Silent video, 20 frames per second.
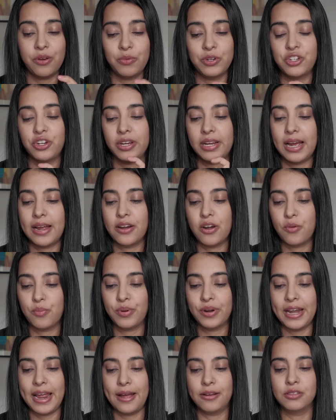which I cannot
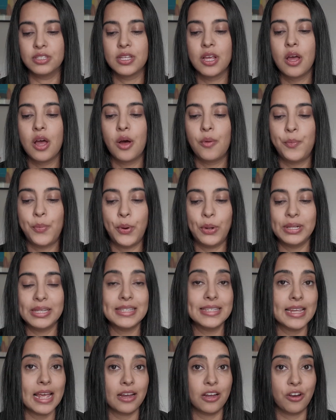pronounce,
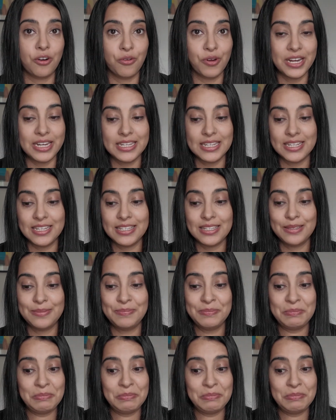polysaccharides,